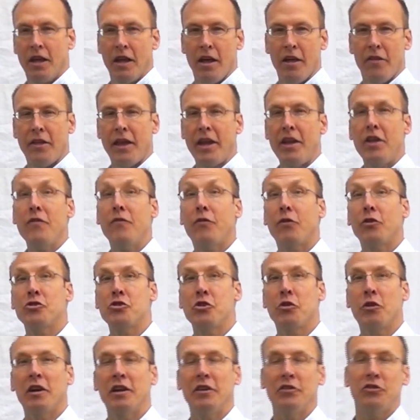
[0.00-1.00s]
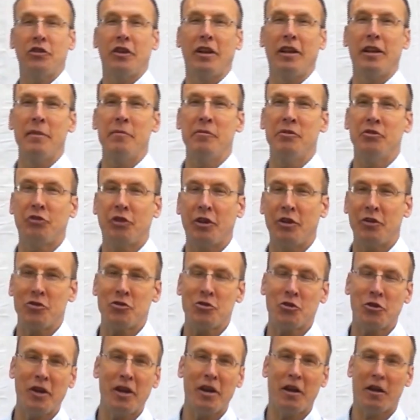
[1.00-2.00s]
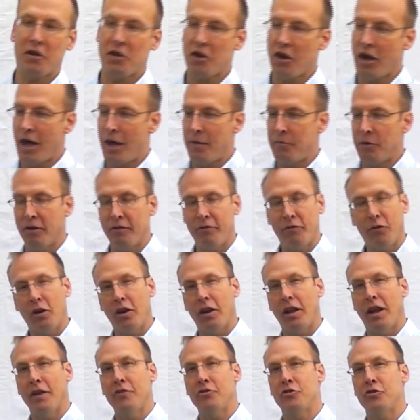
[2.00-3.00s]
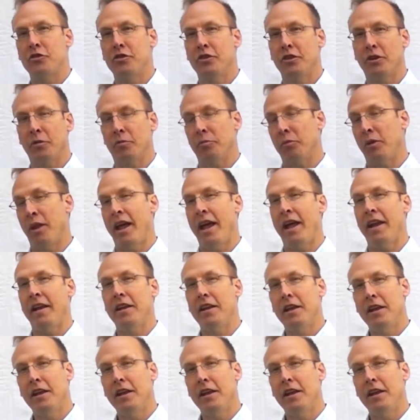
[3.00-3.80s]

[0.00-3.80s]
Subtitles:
Thank you for joining us at LemonCitrusTree.com on fertilizing your plant